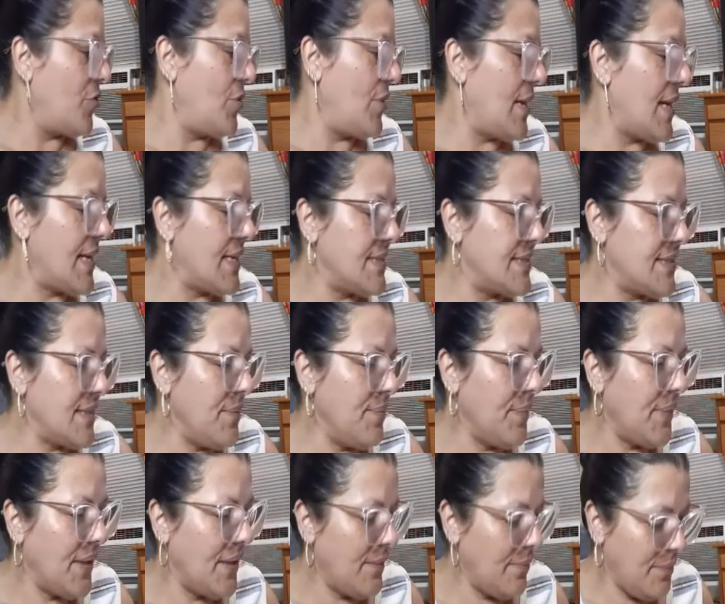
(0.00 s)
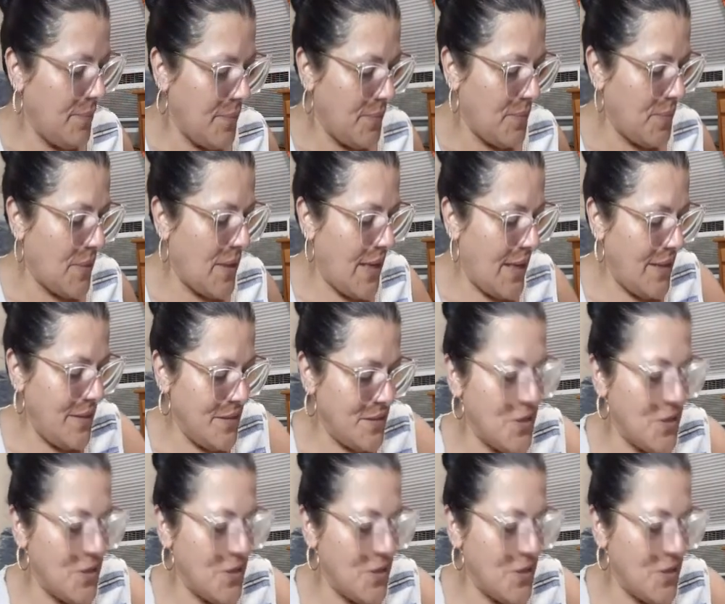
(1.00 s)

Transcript: you guys something. Okay,